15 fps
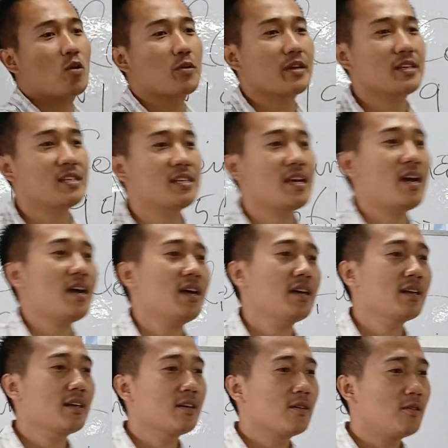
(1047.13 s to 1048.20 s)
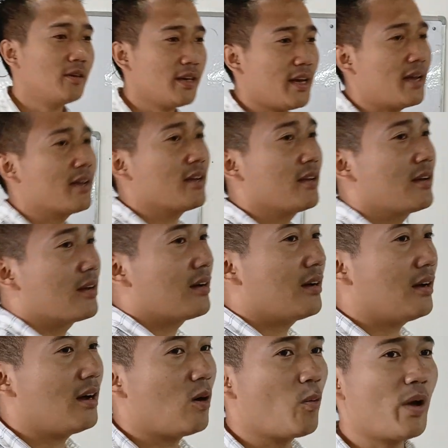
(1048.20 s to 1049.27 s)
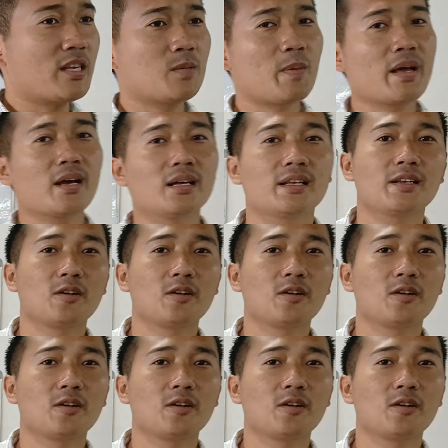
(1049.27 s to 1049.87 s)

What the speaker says: Orissa, okay, West Bengal,